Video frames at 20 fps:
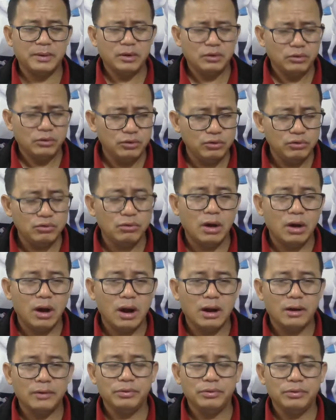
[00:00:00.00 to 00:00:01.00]
You are
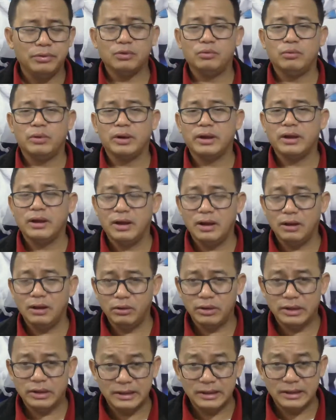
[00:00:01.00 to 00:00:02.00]
not working alone
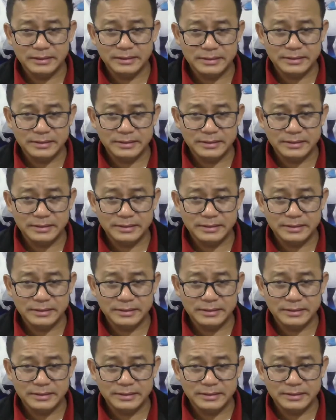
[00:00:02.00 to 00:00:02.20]
in this